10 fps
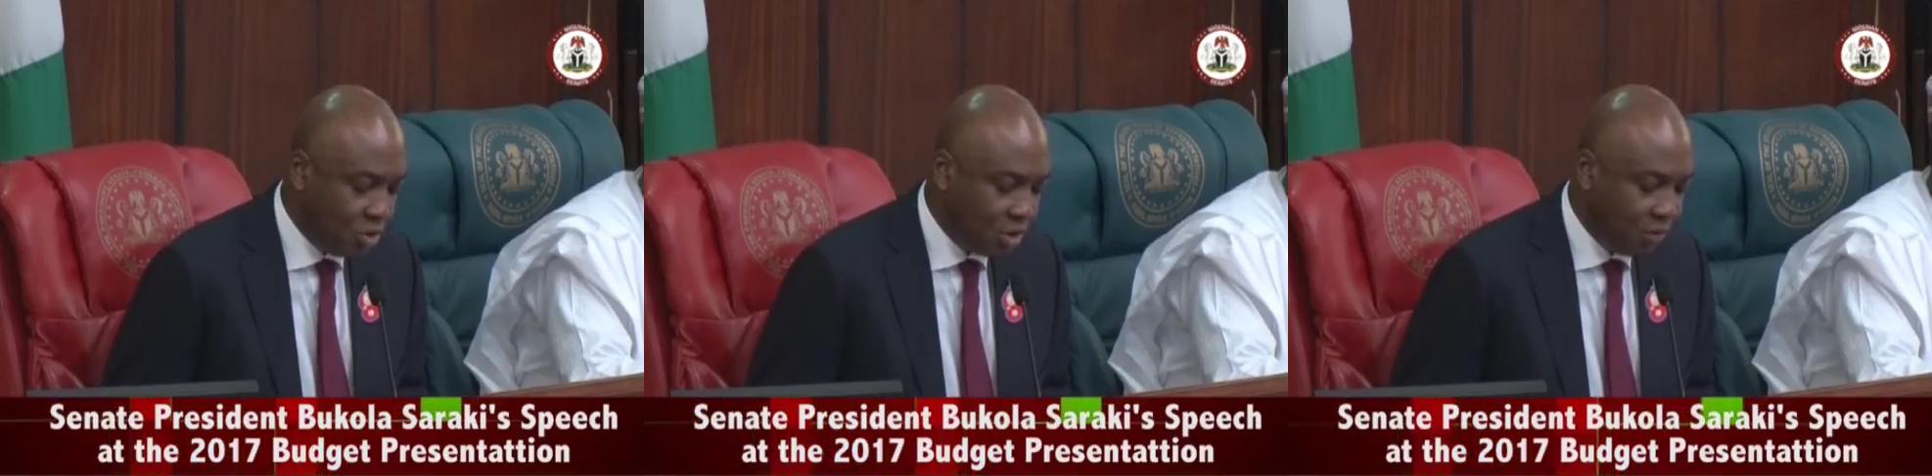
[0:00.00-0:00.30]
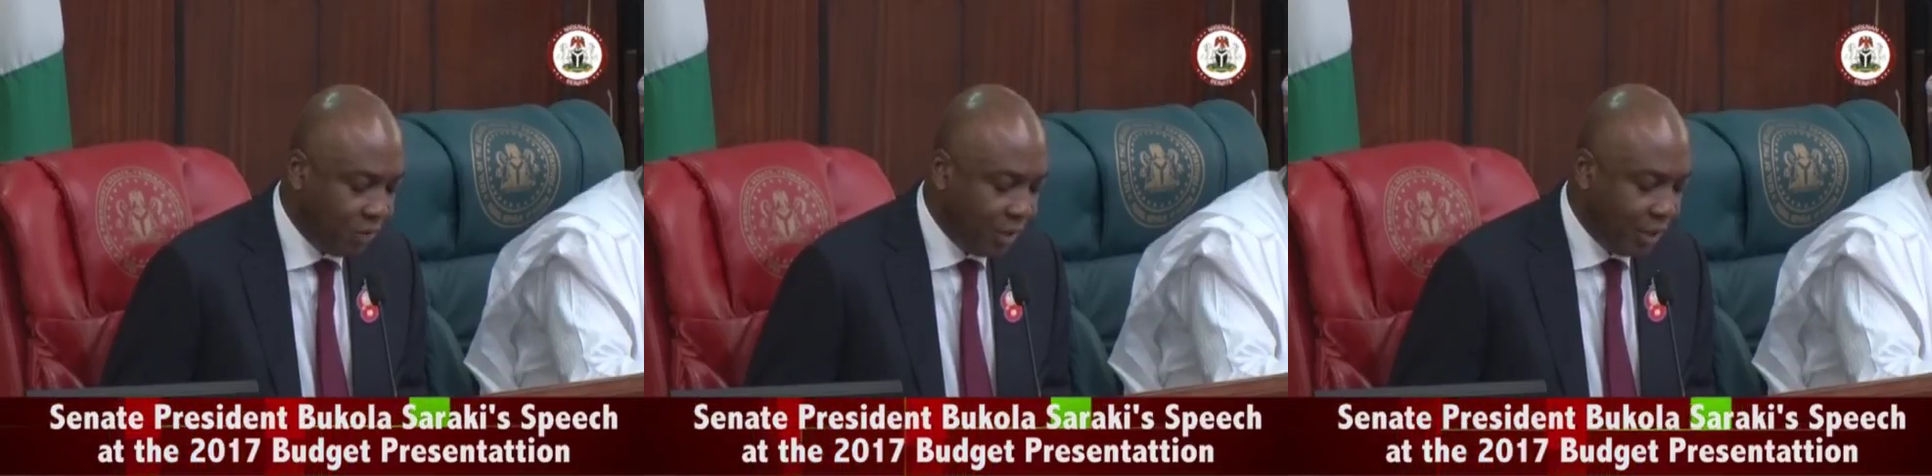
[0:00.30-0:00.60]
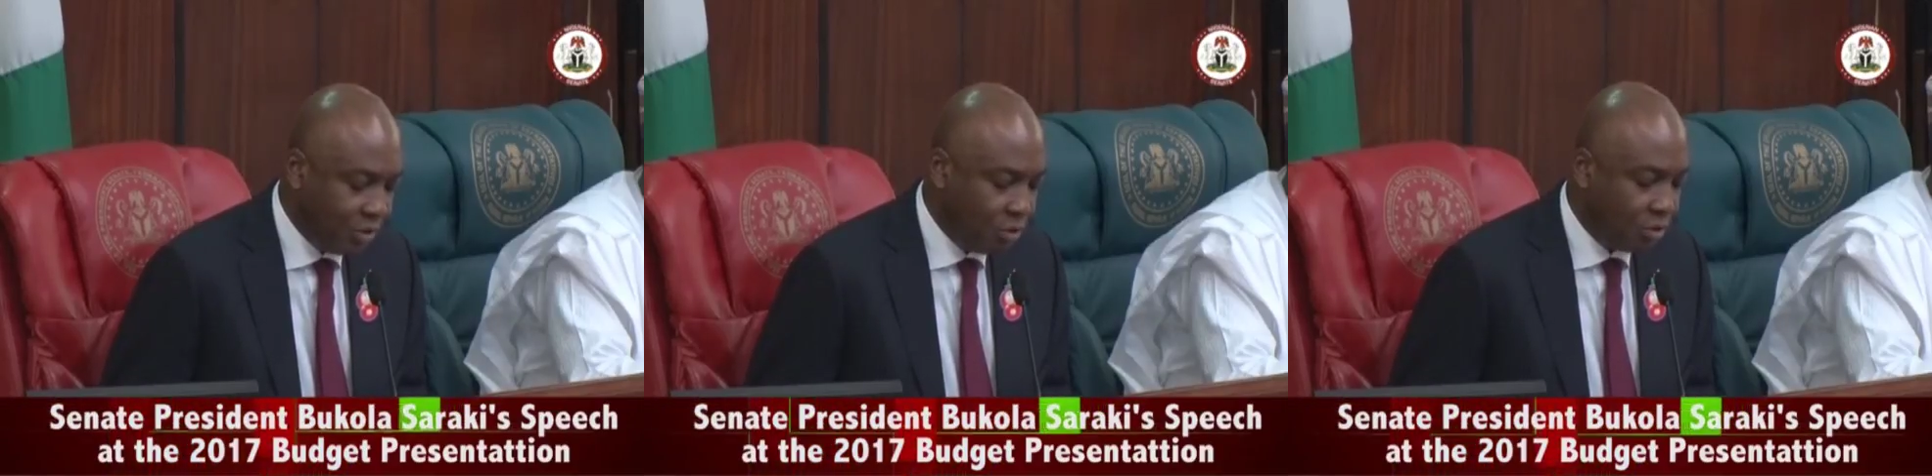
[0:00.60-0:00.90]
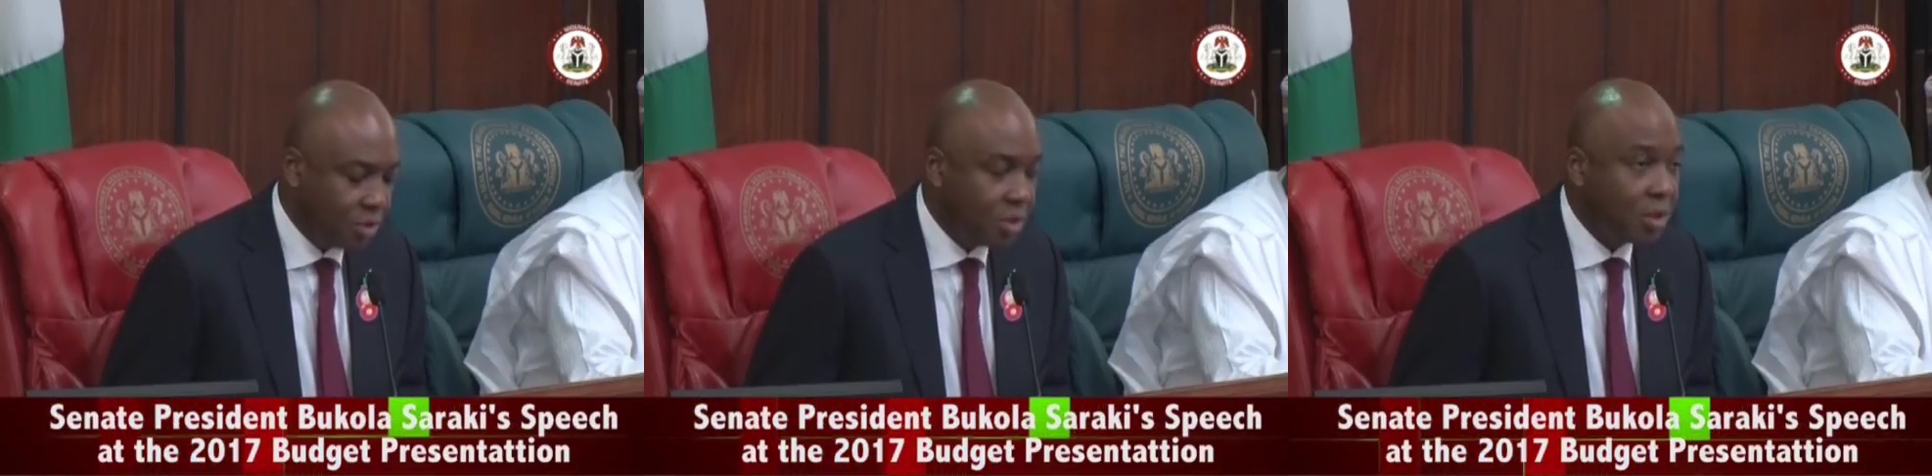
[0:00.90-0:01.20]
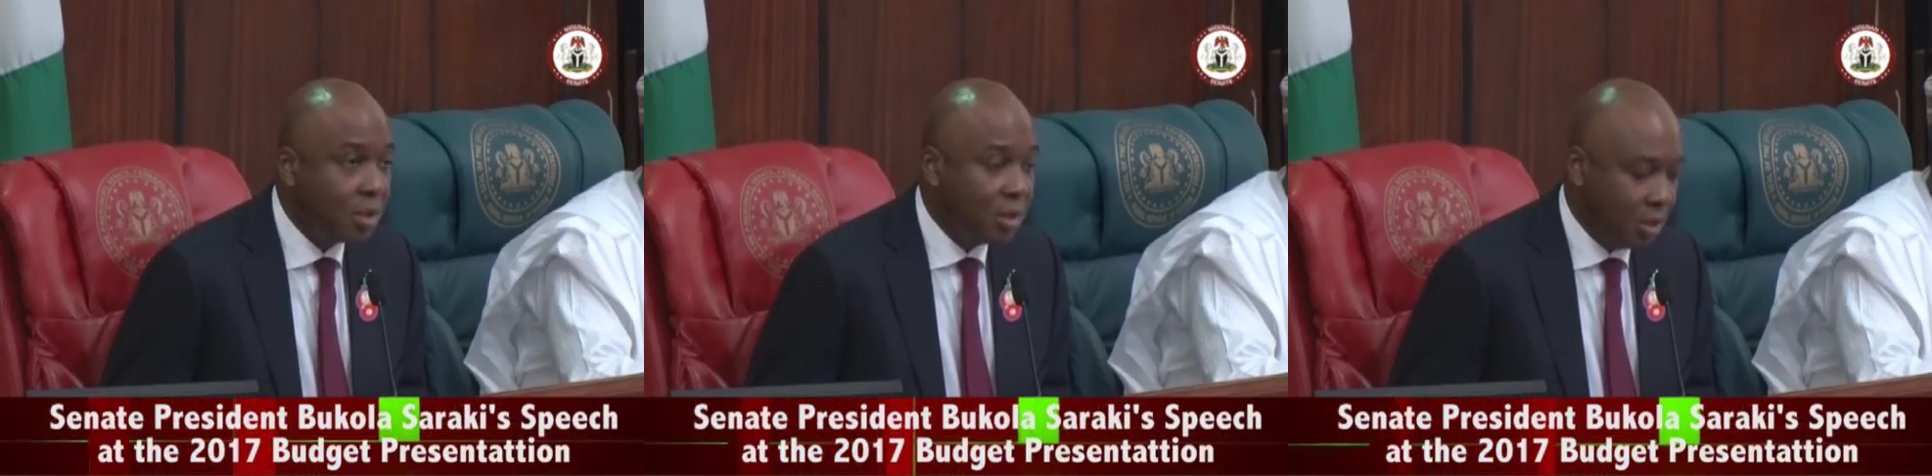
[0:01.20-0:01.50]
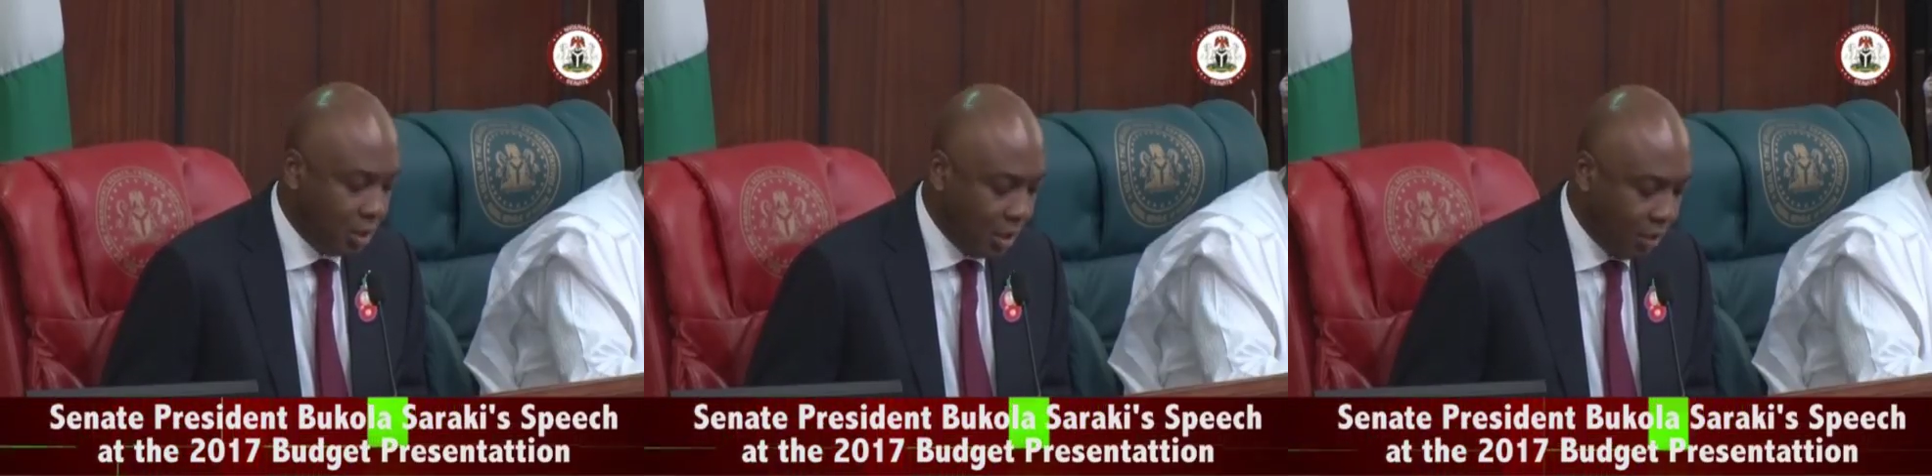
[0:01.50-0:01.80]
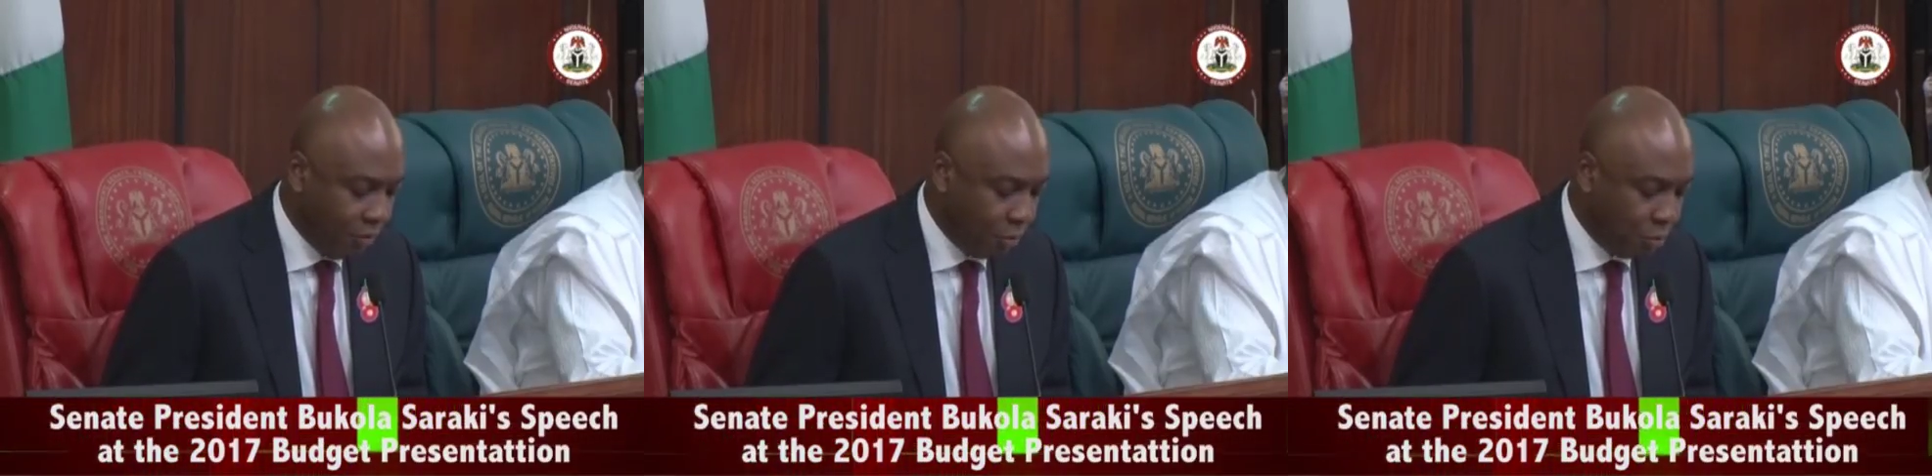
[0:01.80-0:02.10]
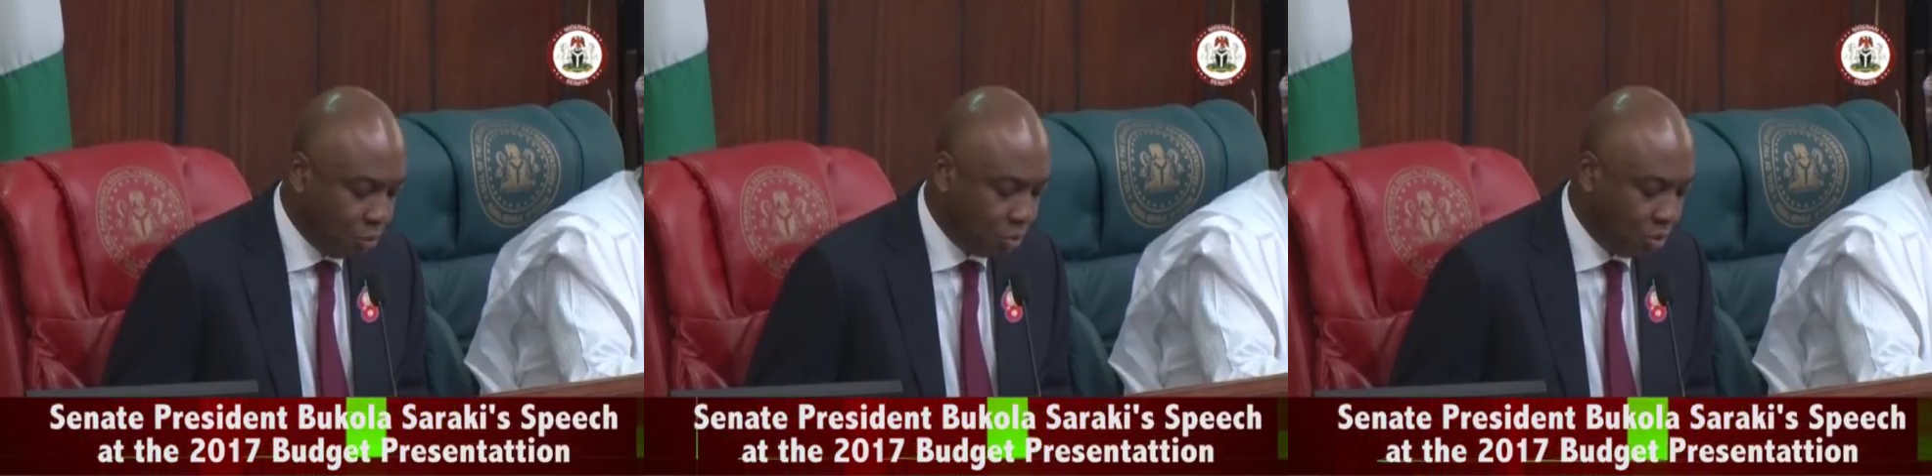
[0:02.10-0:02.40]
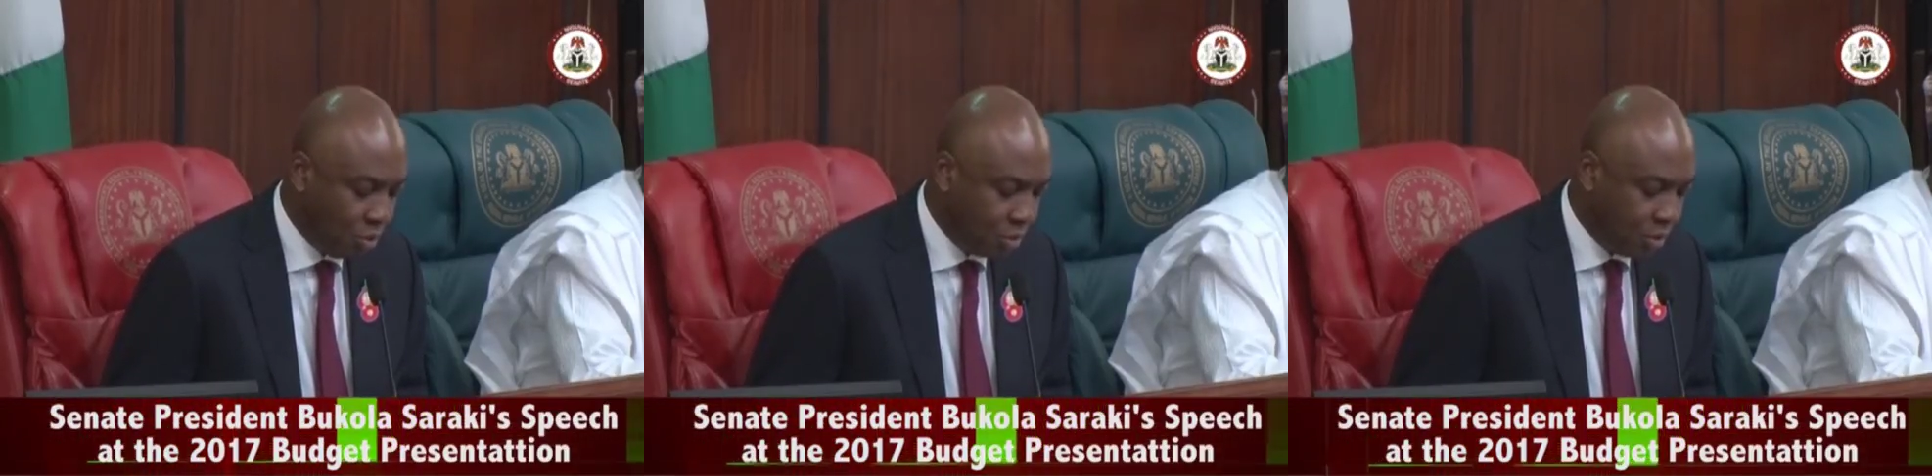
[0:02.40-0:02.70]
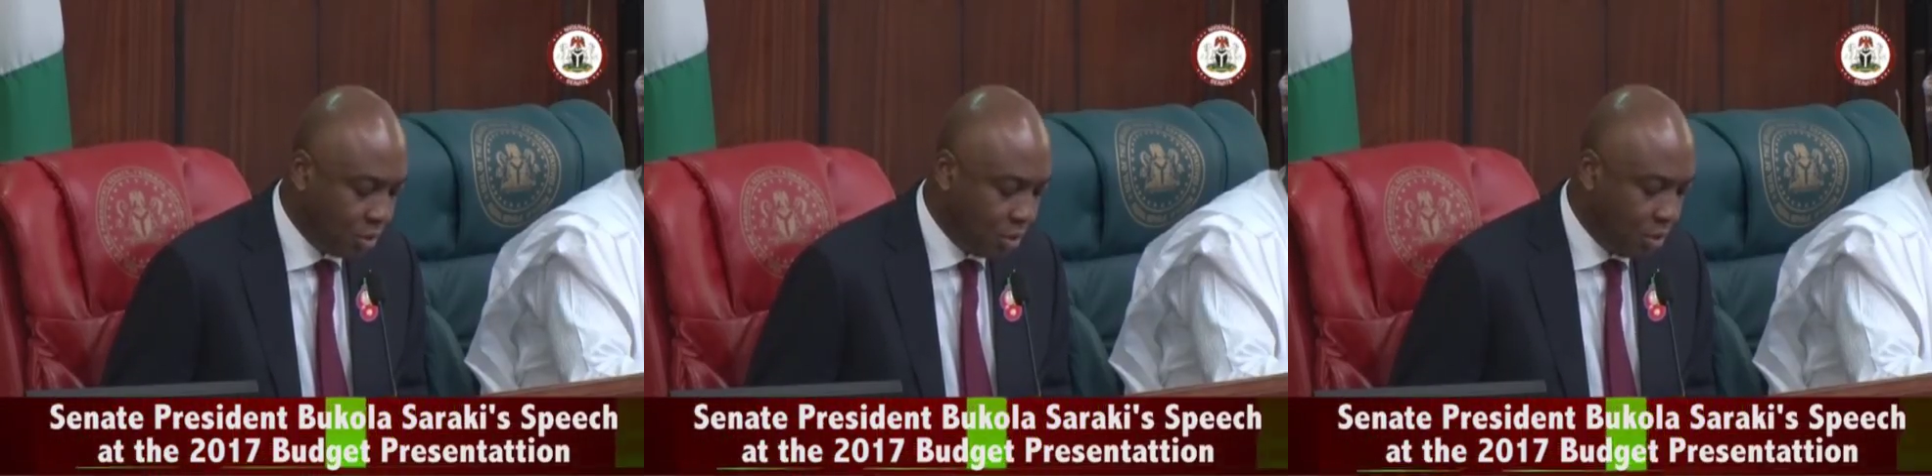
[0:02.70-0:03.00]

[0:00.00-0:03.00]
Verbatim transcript: justify that trust they have reposed on us.